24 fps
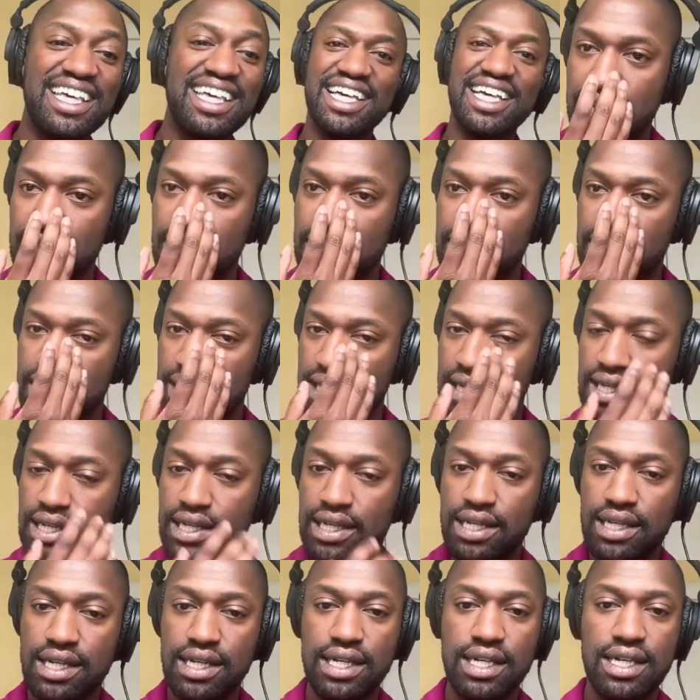
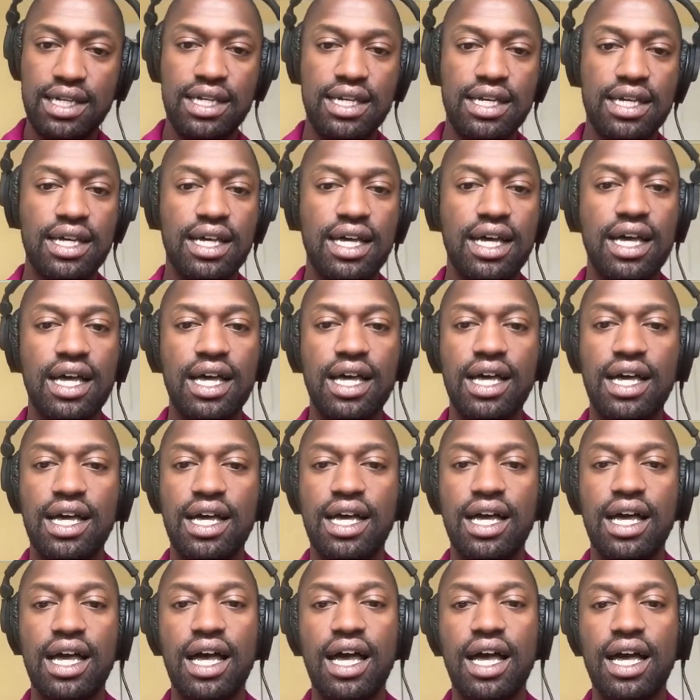
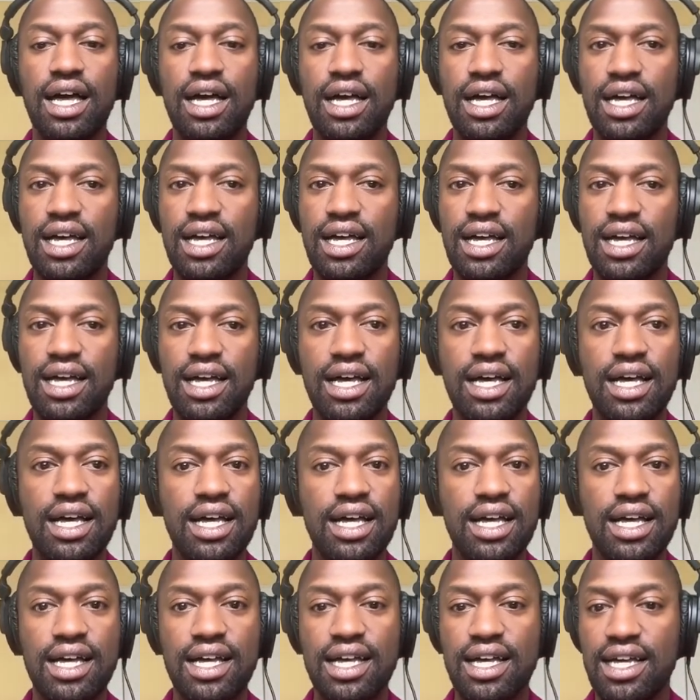
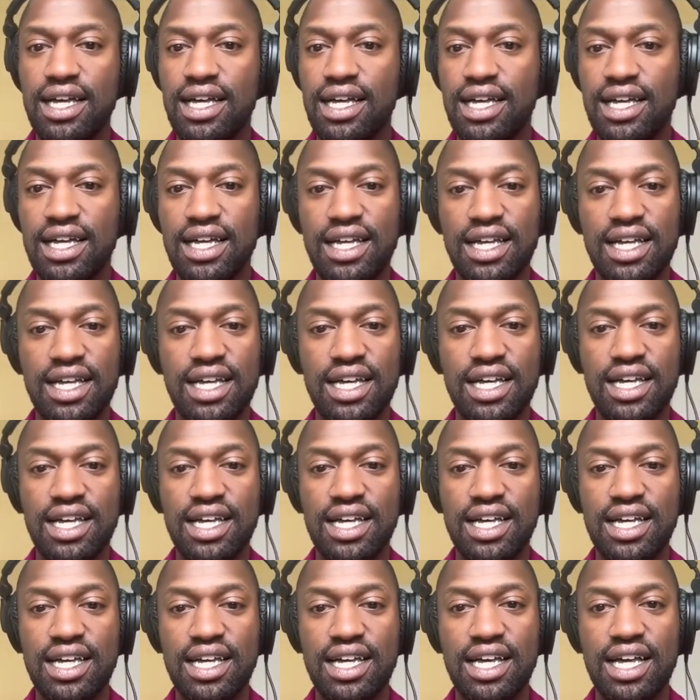
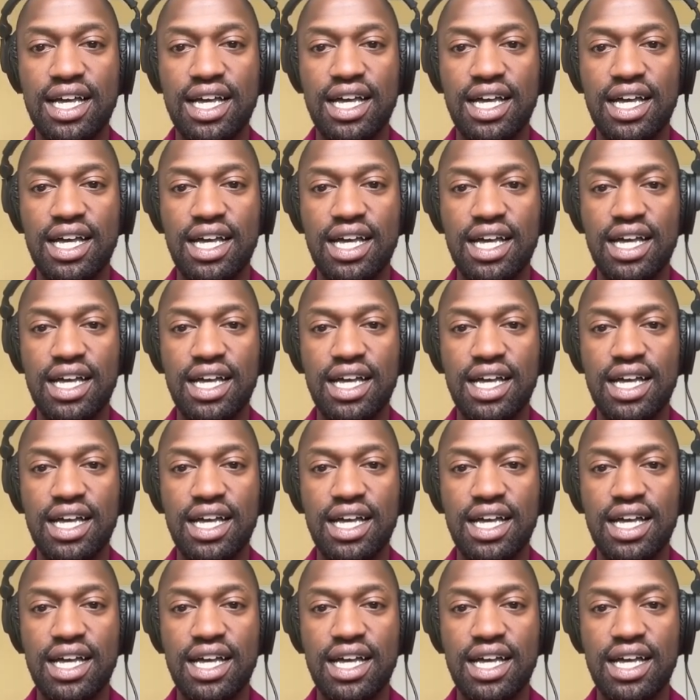(silent)